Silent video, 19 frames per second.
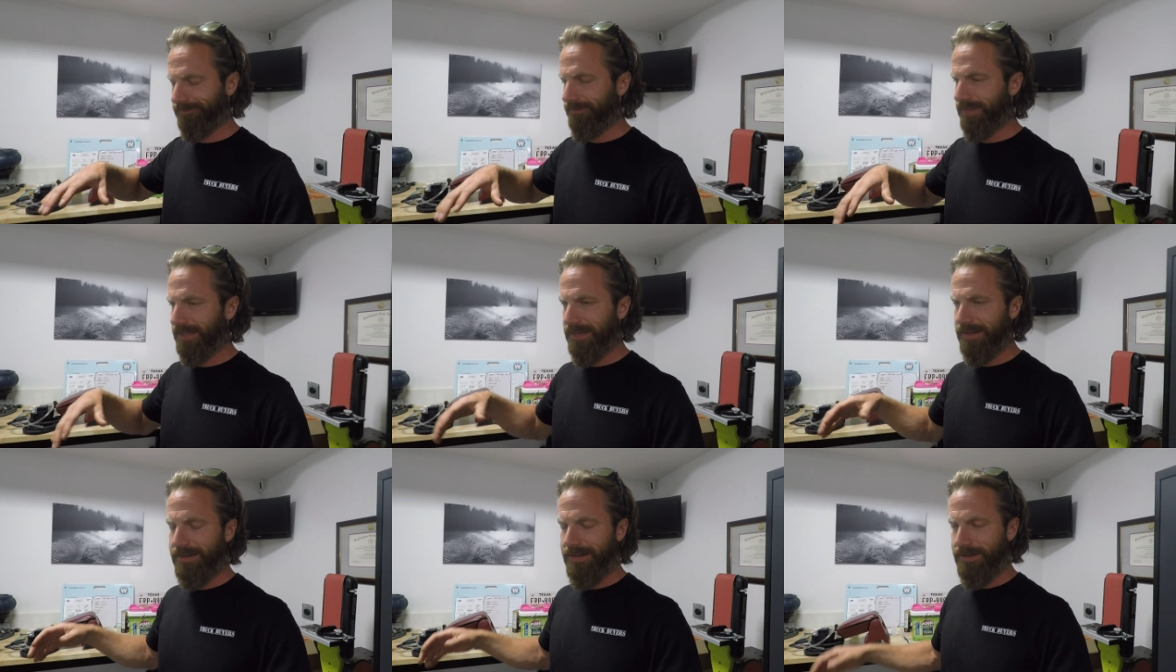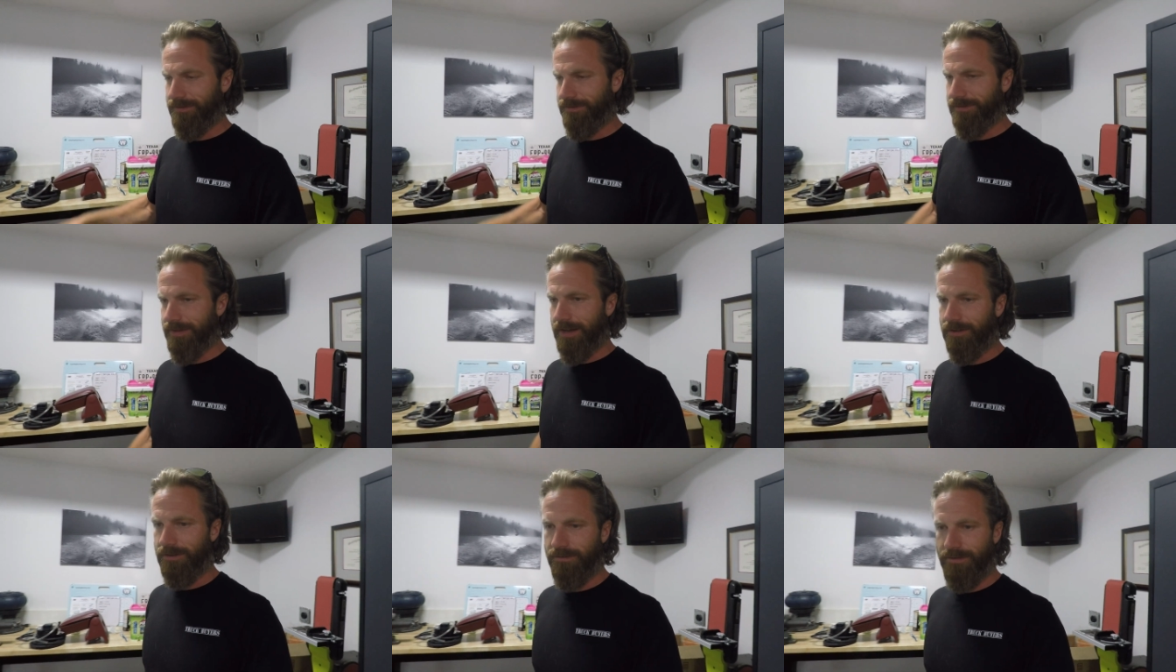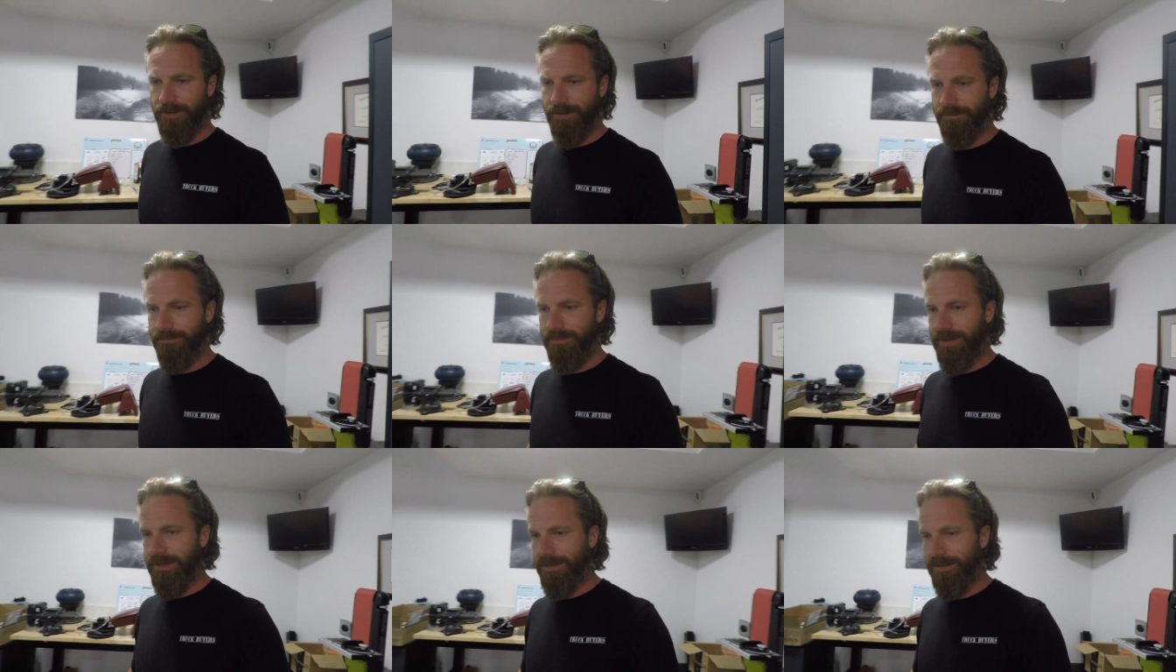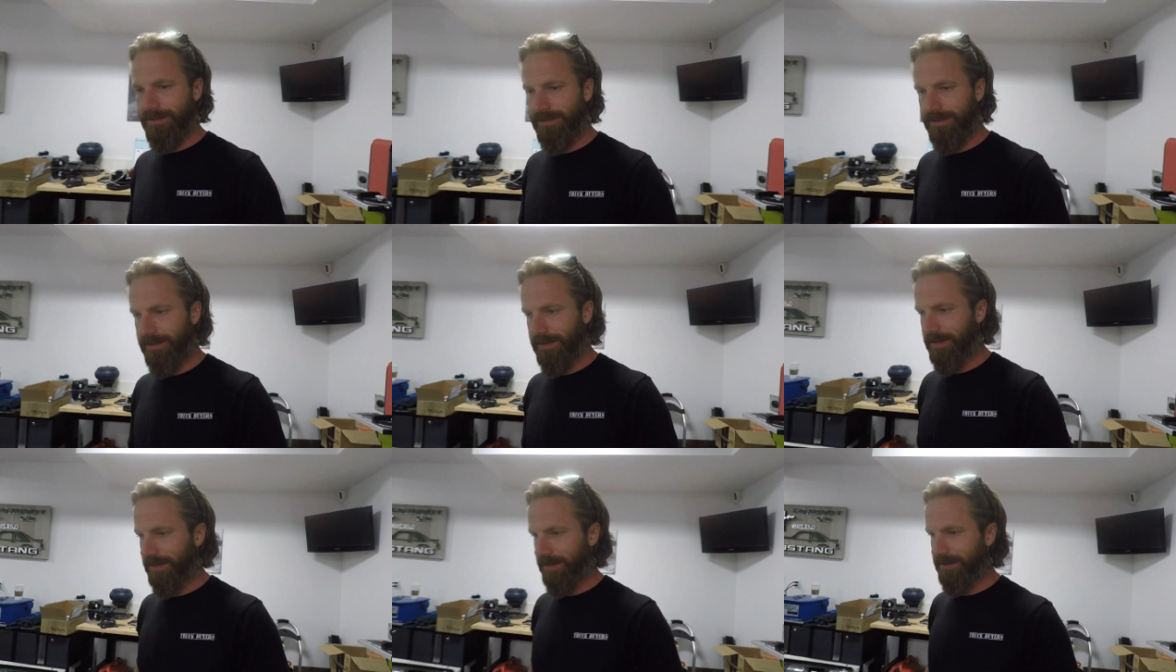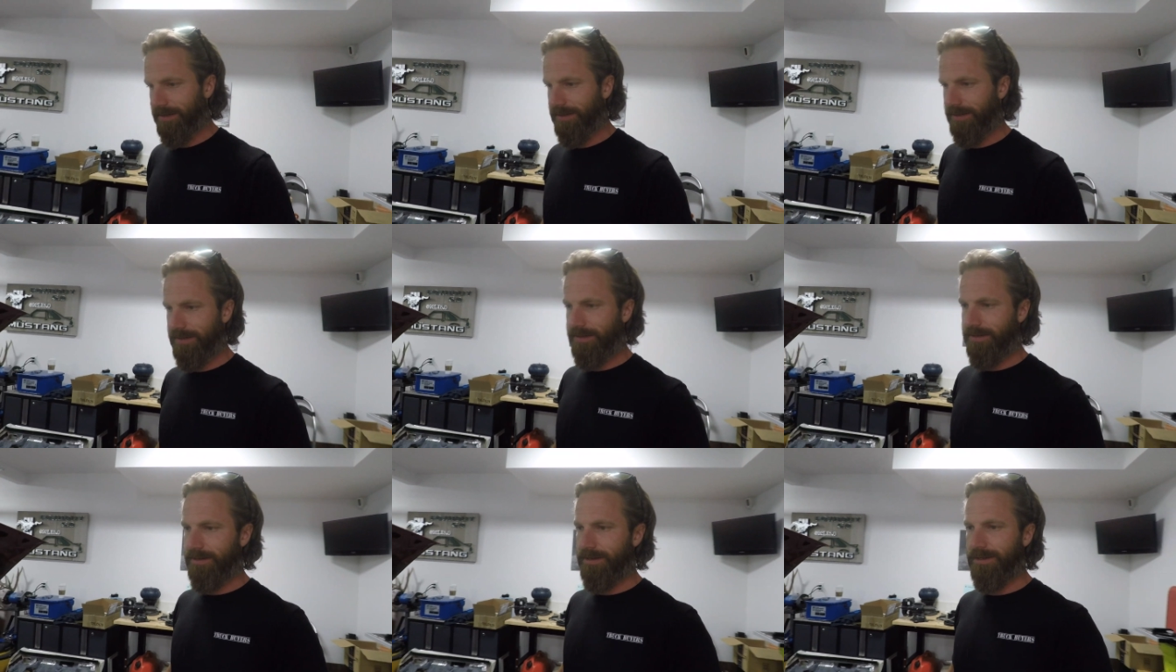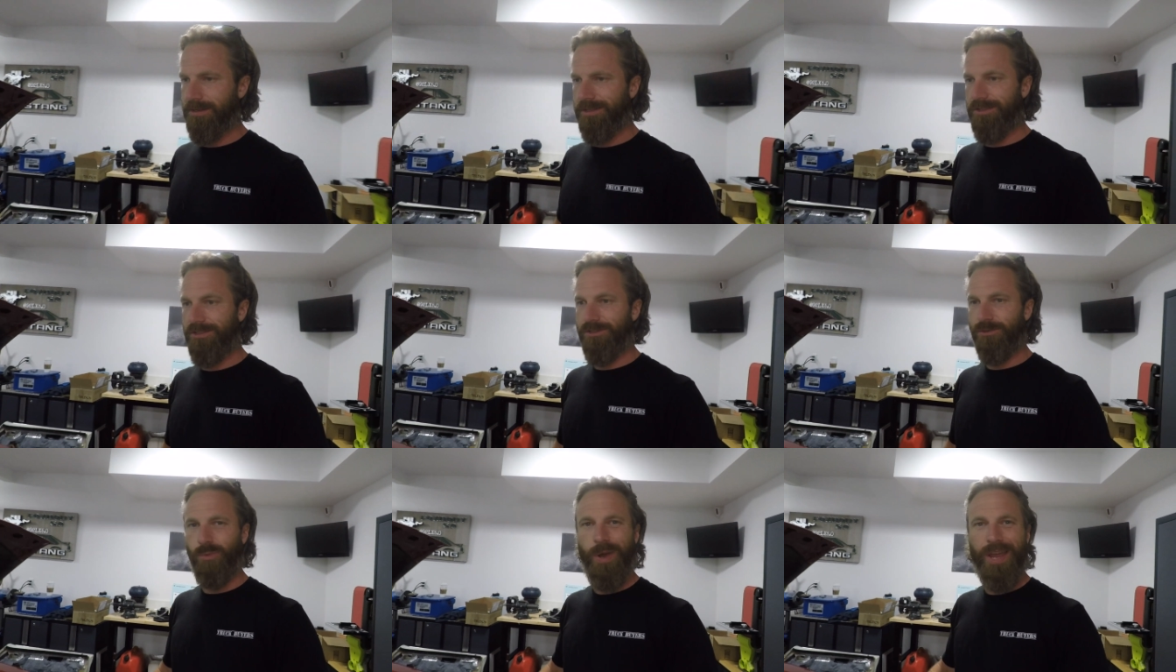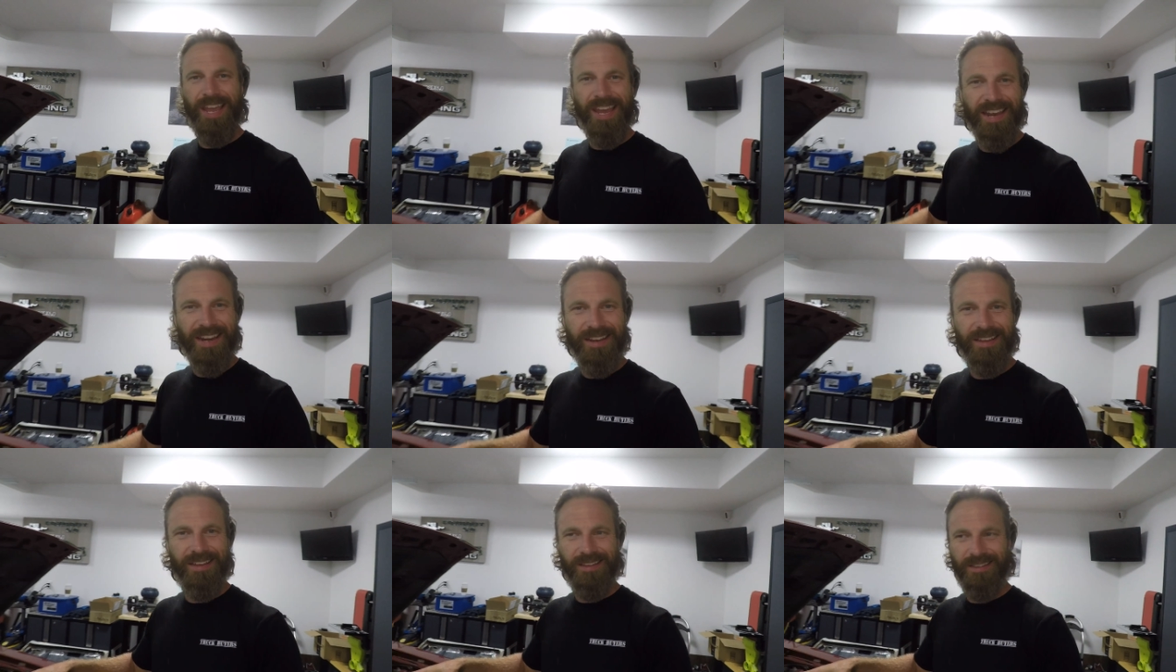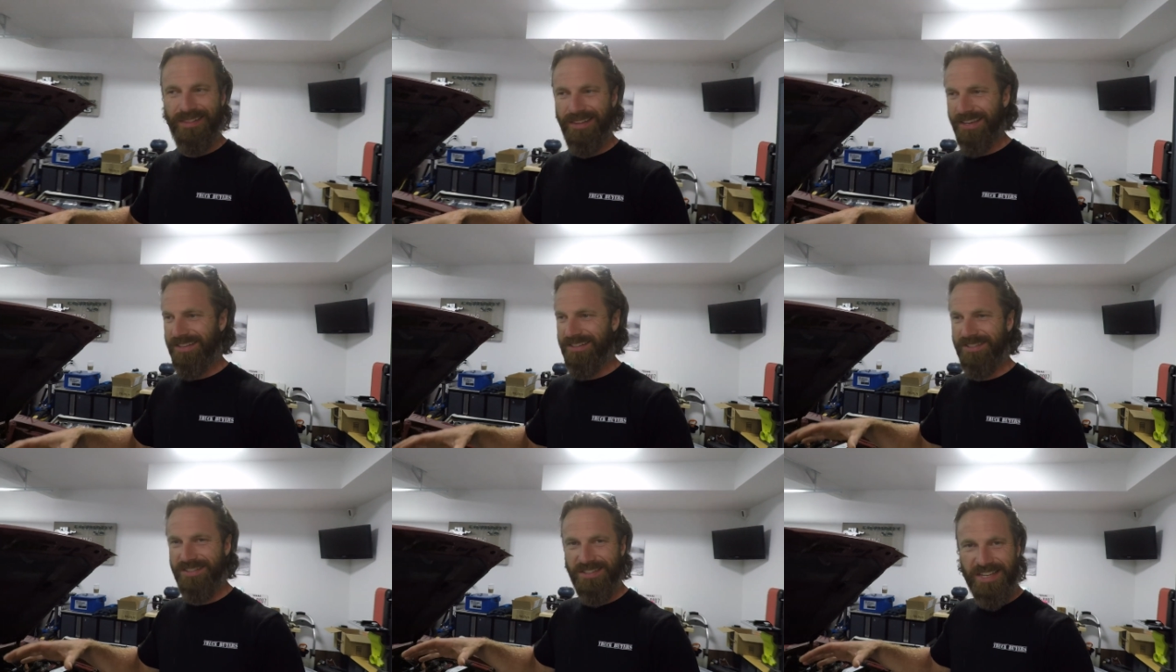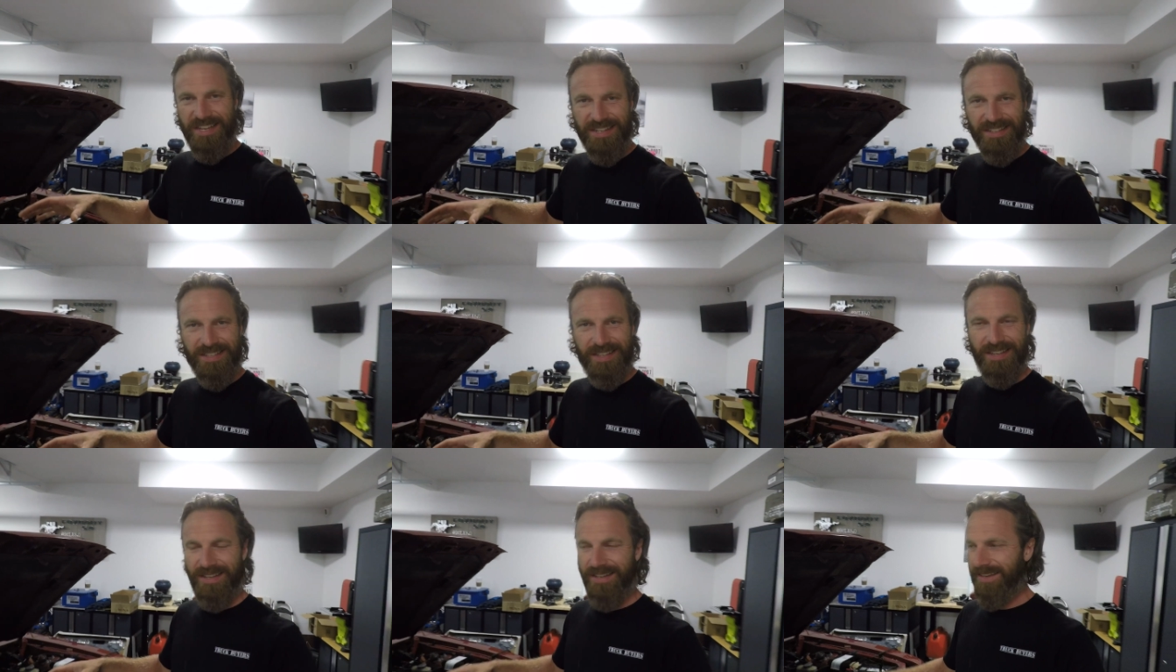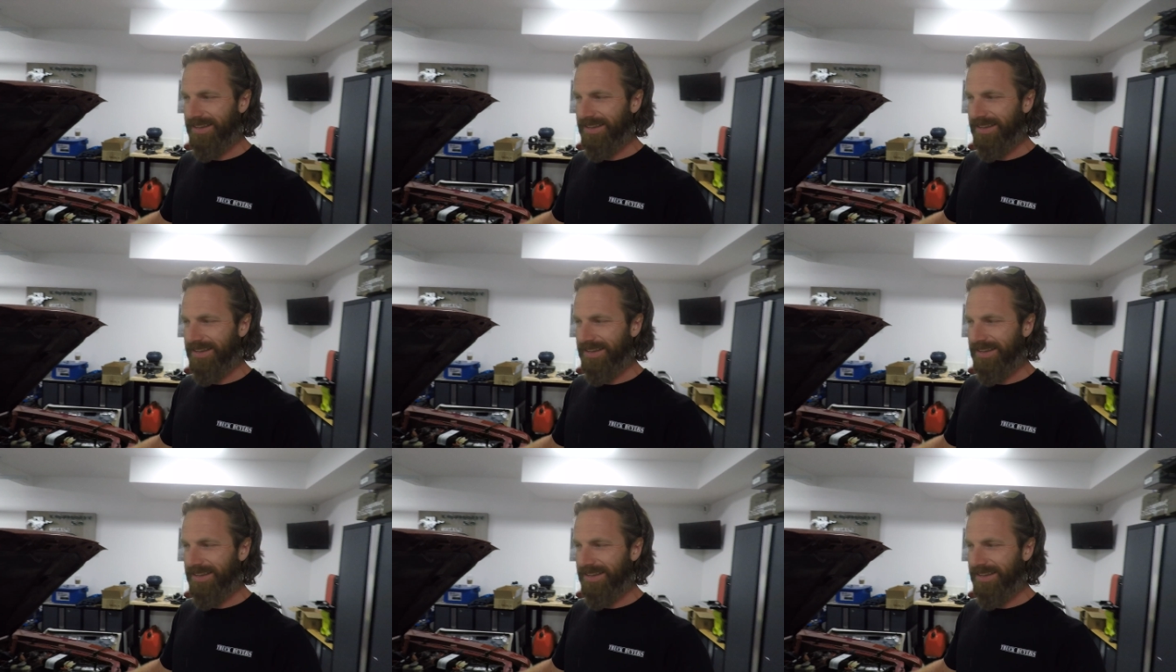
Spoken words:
not velvet, but suede like seat,